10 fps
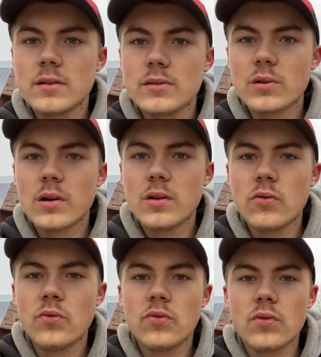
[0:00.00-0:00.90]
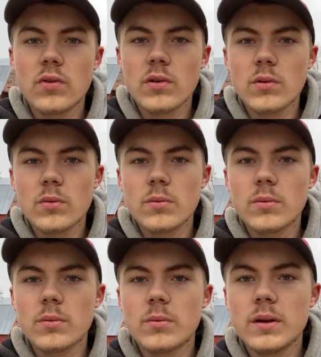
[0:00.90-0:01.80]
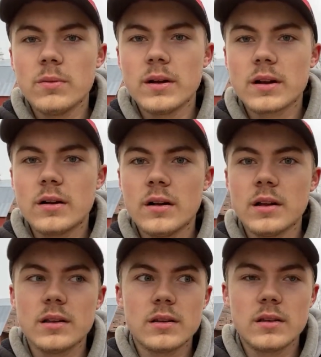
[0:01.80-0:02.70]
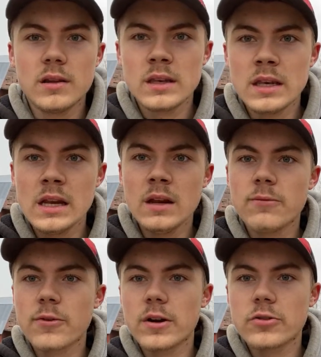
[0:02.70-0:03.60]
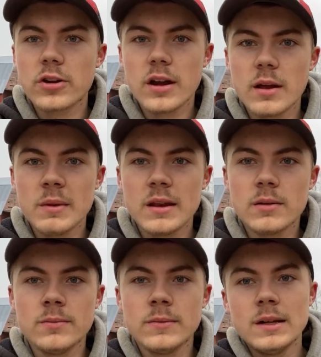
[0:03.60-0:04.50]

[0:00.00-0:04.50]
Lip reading: sort of, what do you want to call it, need for a tractor. I mean,